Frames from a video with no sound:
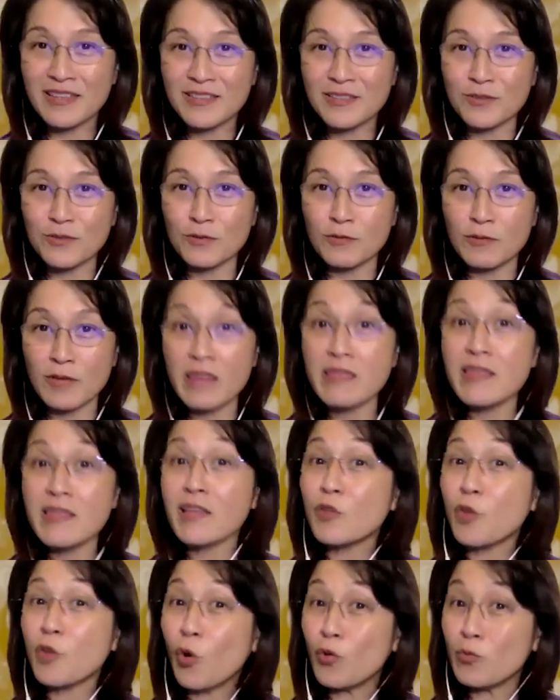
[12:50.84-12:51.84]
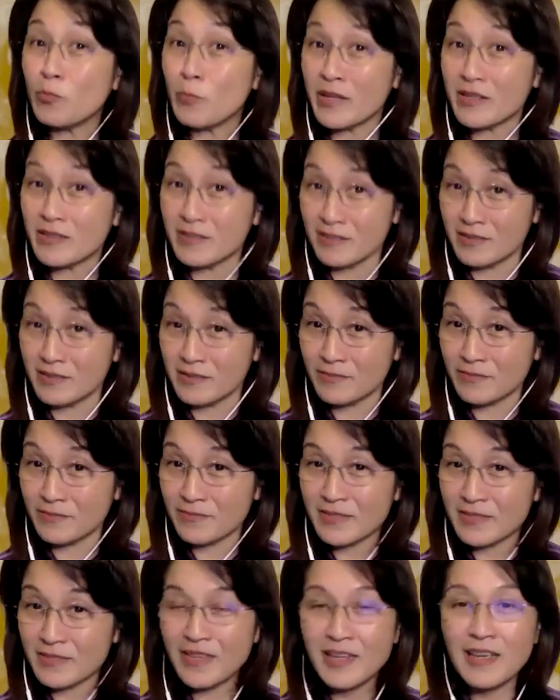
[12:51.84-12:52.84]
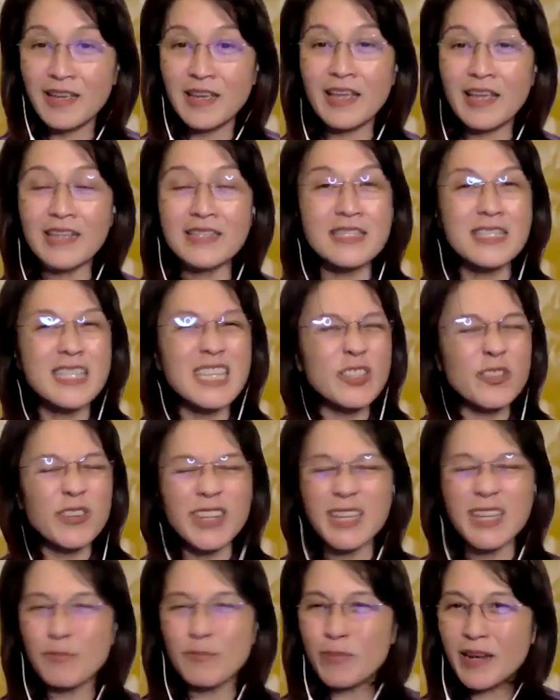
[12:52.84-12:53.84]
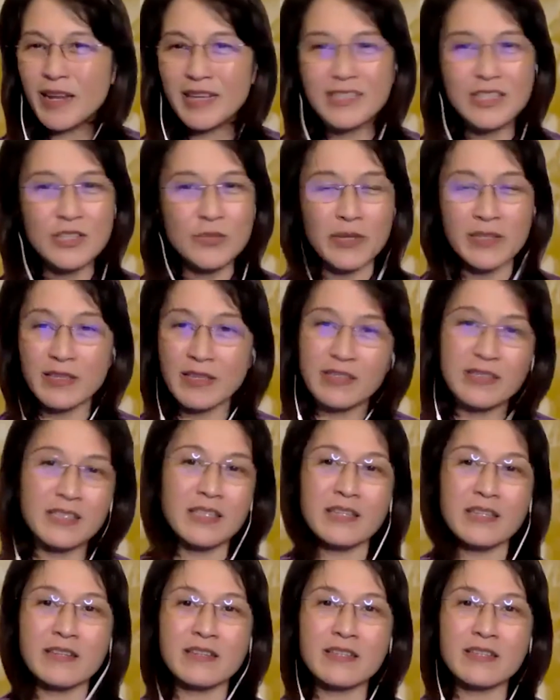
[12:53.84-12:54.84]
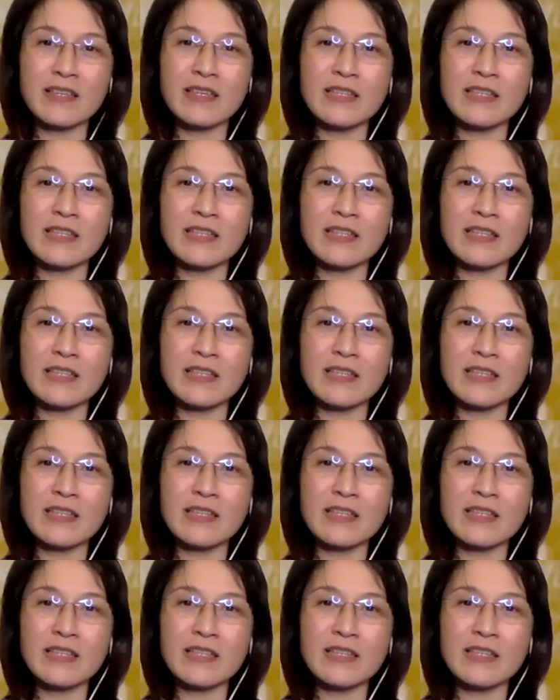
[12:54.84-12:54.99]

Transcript: to get that gold medal. It's literally blood, sweat, and tears.